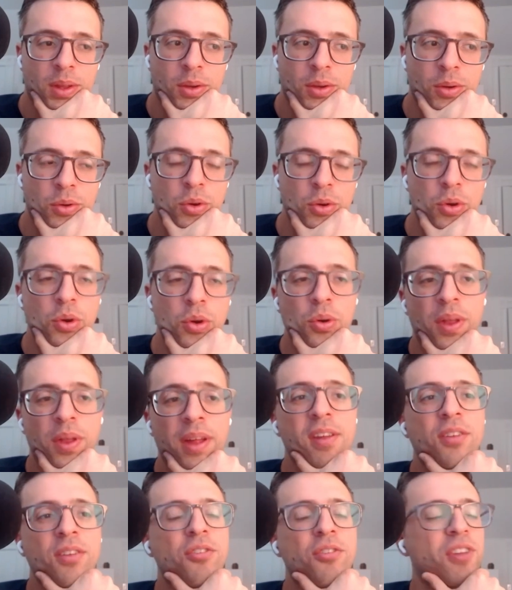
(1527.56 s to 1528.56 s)
Ooh,
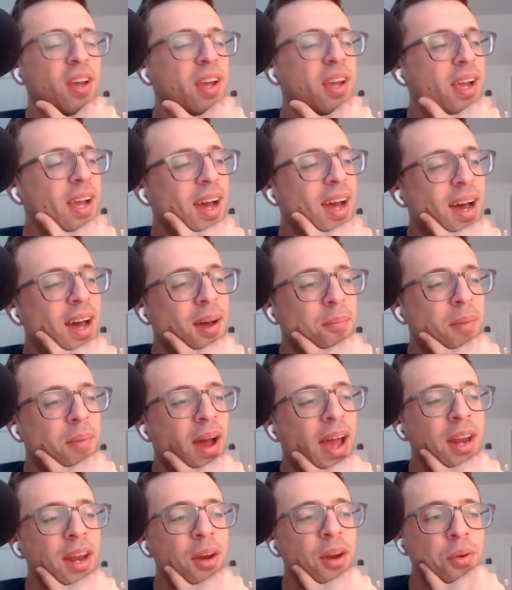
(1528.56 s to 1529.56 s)
that's interesting. Um,
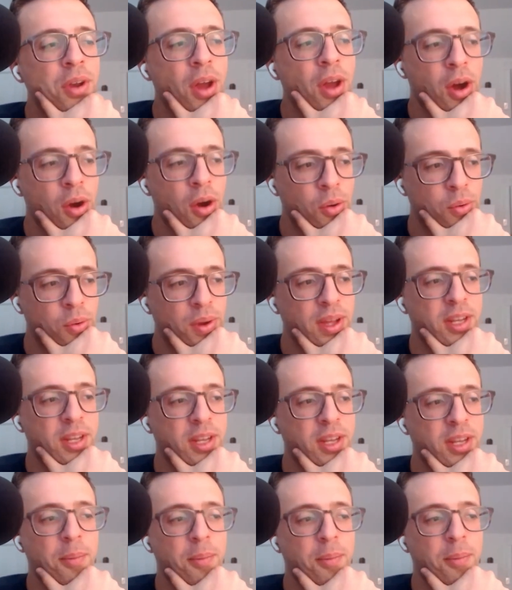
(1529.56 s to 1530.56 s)
I don't know. It
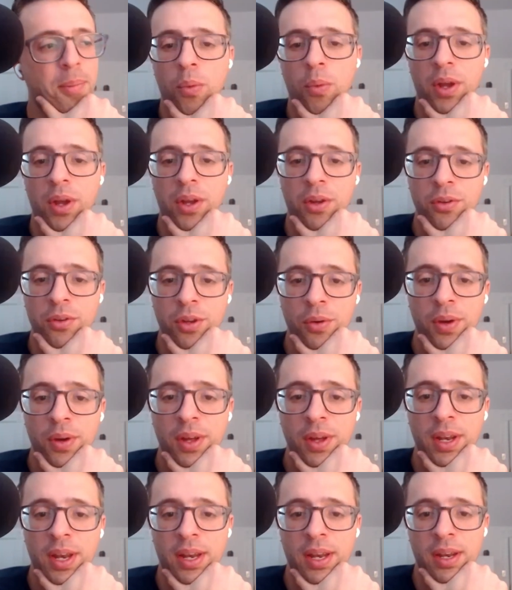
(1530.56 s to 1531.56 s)
depends who you are and what you're
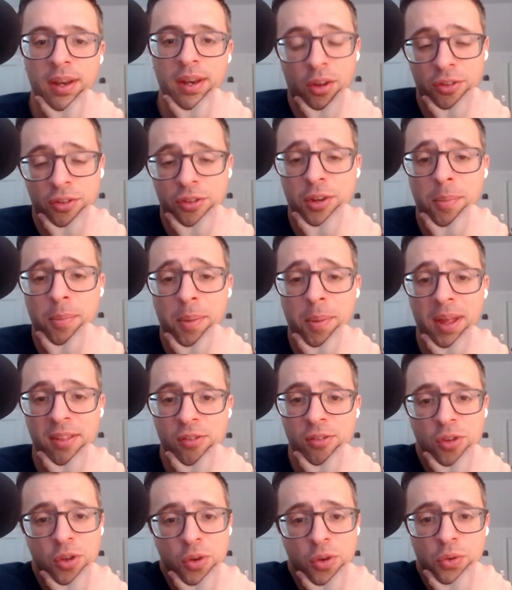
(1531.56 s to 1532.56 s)
doing, and also depends
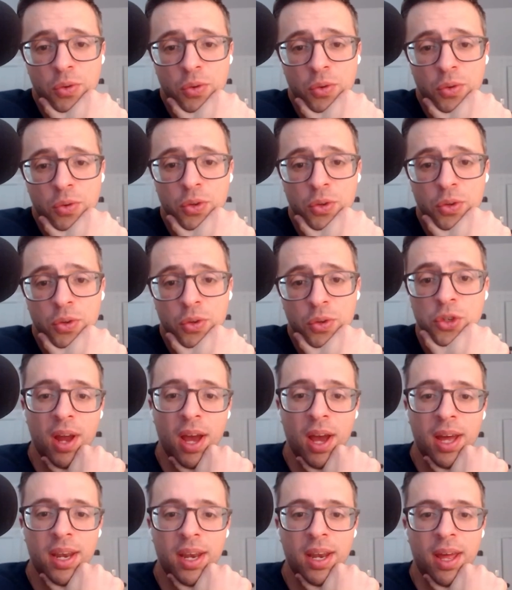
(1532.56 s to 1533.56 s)
do you enjoy consuming
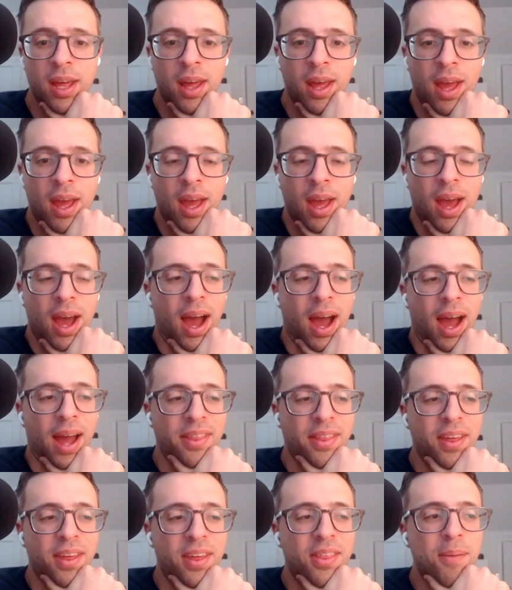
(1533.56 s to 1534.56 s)
news or not. Yeah.
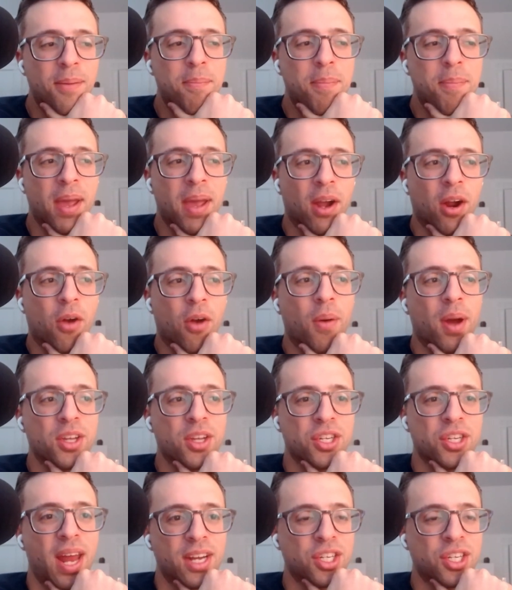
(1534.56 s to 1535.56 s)
I think the bigger question
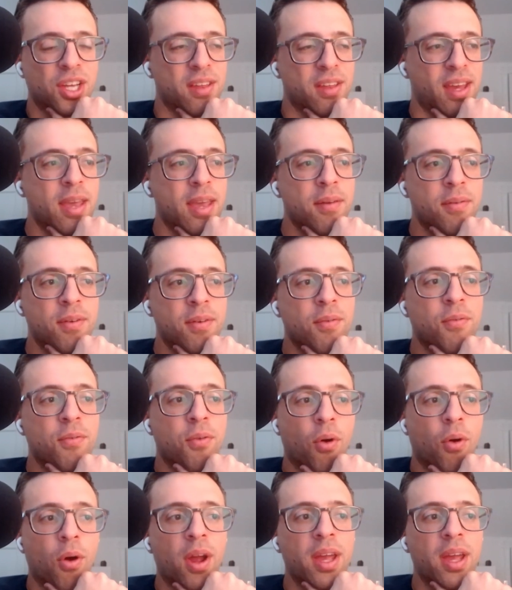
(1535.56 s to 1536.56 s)
actually is like, give it
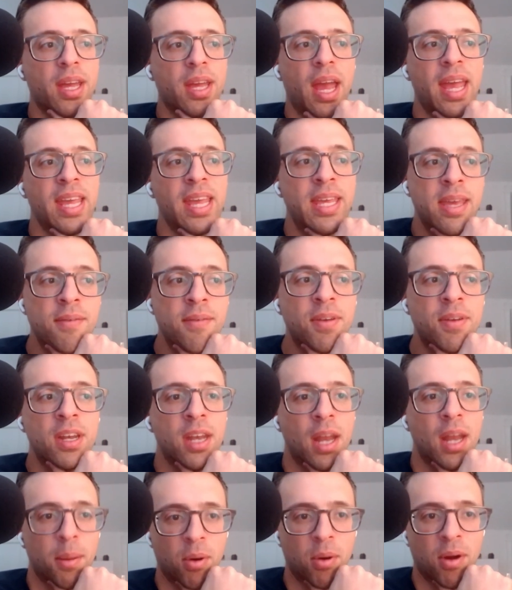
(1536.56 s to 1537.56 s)
for a, a given
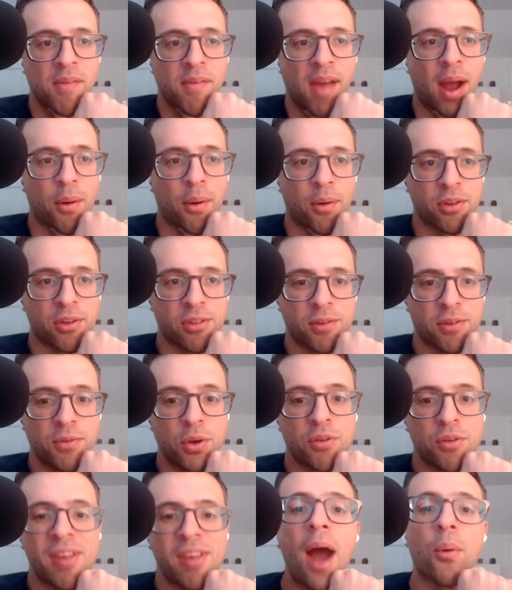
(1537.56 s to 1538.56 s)
number of hours of news,
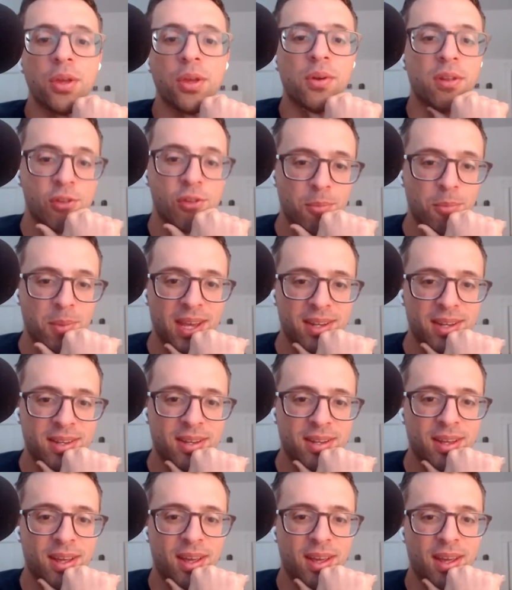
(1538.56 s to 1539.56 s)
how are you consuming it?
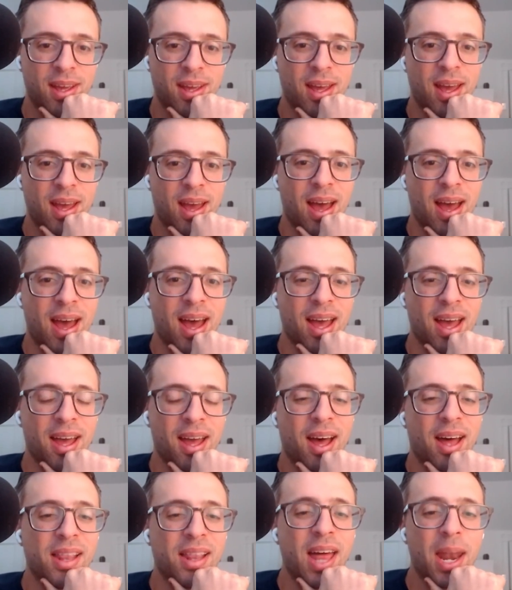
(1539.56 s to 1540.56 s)
Hmm. Uh,
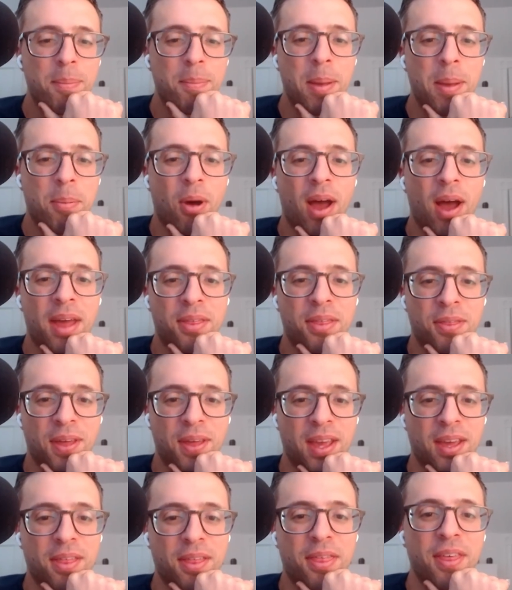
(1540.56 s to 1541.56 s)
a lot of people, I
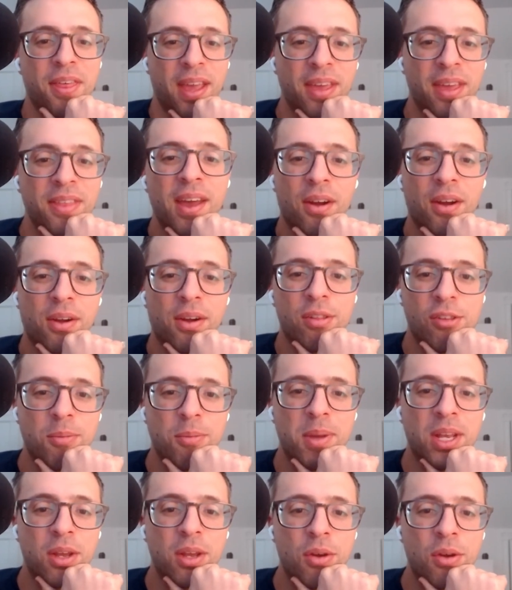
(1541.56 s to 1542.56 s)
think, think they are
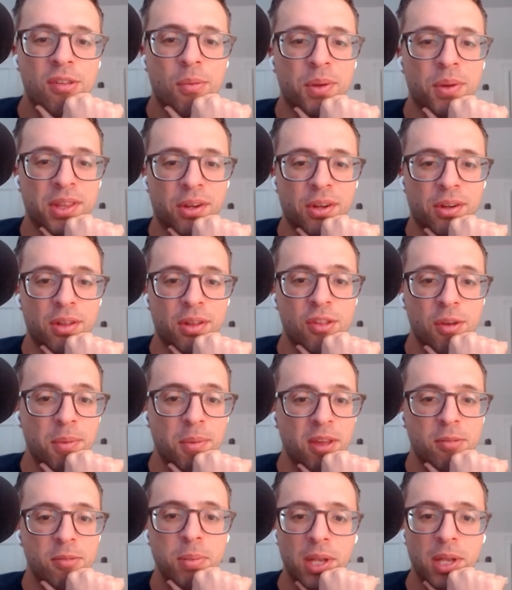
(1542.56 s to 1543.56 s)
consuming news, and what they're
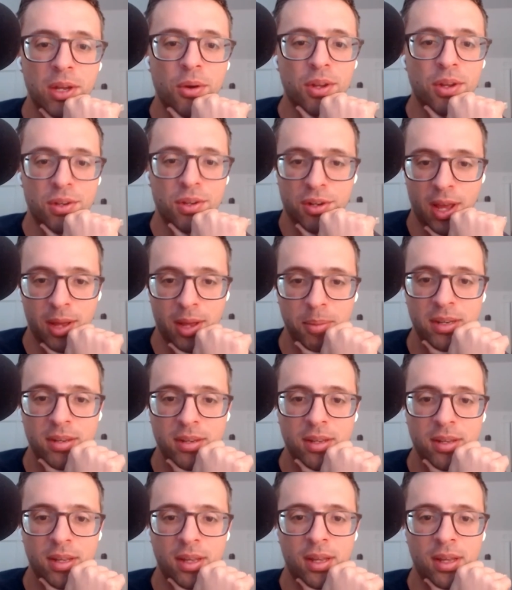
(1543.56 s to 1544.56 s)
consuming is political
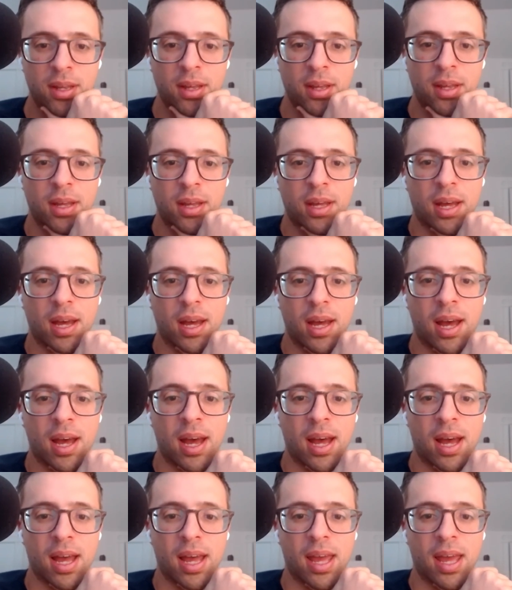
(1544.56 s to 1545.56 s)
entertainment. Yeah.
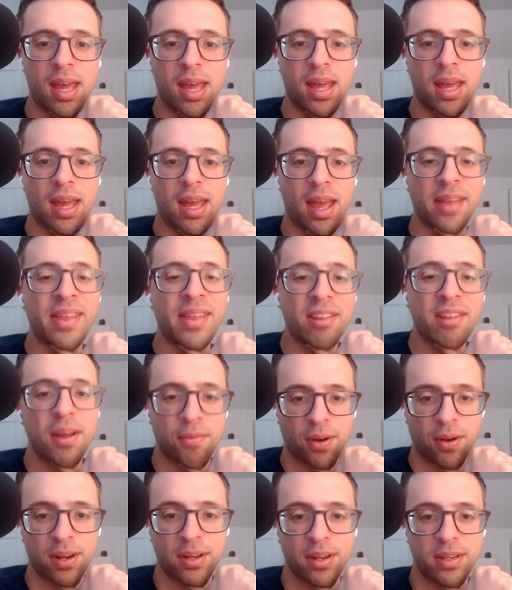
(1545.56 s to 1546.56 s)
Uh, and that's, that's
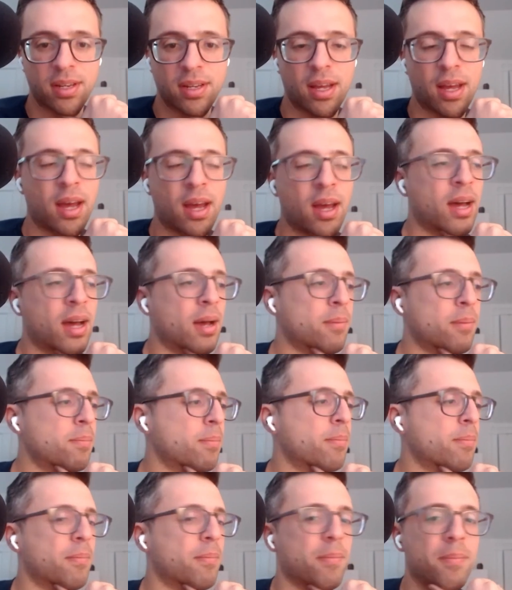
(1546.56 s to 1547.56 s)
different. That's um, what I'm um,
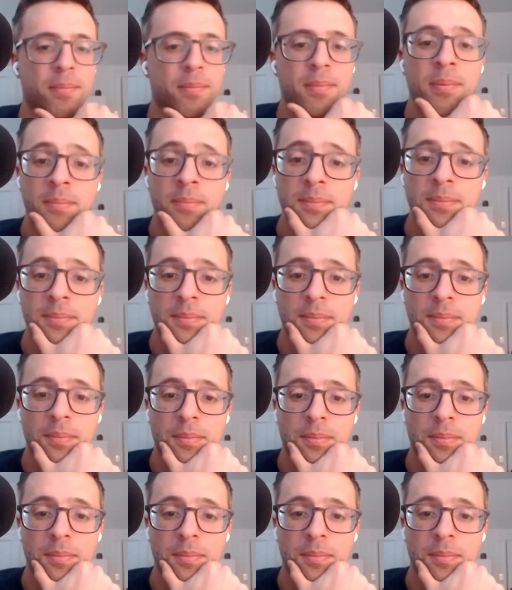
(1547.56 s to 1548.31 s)
doing a lot of the time.